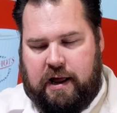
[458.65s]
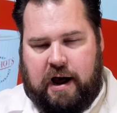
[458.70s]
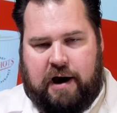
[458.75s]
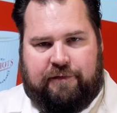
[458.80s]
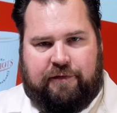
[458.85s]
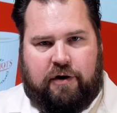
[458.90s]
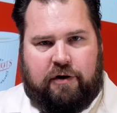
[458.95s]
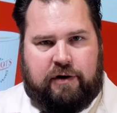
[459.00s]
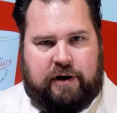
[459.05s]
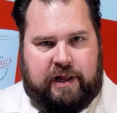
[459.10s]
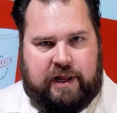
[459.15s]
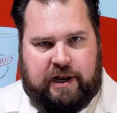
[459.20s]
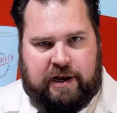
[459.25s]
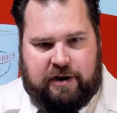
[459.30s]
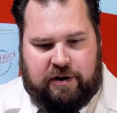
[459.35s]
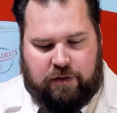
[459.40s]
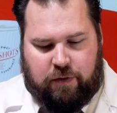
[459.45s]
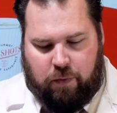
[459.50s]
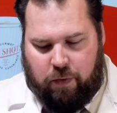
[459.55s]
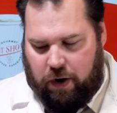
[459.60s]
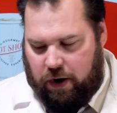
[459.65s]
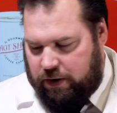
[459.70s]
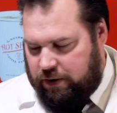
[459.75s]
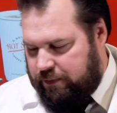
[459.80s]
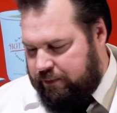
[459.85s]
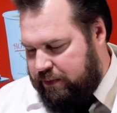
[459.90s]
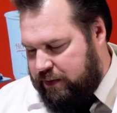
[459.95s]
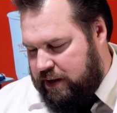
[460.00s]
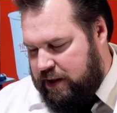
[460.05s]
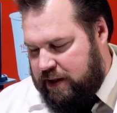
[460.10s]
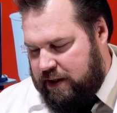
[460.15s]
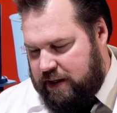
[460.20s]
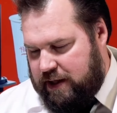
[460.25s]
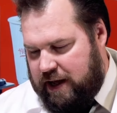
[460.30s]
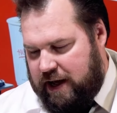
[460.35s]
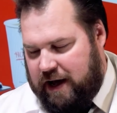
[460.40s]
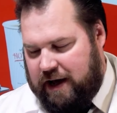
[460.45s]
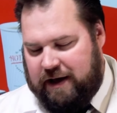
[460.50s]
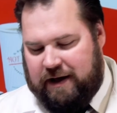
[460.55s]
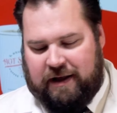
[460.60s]
I've already heated the water
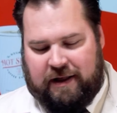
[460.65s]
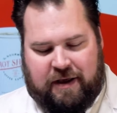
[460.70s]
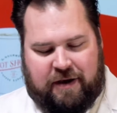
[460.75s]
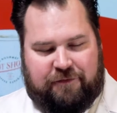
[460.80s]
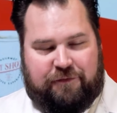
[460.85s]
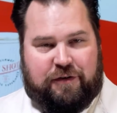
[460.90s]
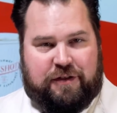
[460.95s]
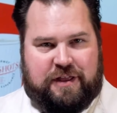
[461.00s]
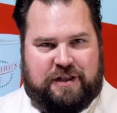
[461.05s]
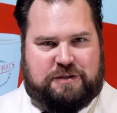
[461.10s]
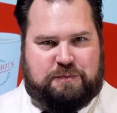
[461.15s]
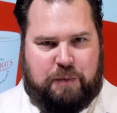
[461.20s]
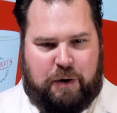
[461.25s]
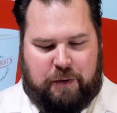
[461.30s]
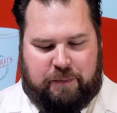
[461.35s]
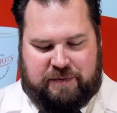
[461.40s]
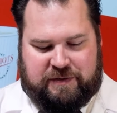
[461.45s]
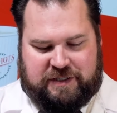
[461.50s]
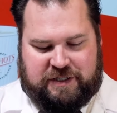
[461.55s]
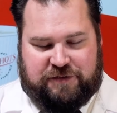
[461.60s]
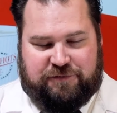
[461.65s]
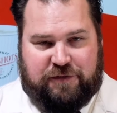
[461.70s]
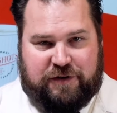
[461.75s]
for this purposes,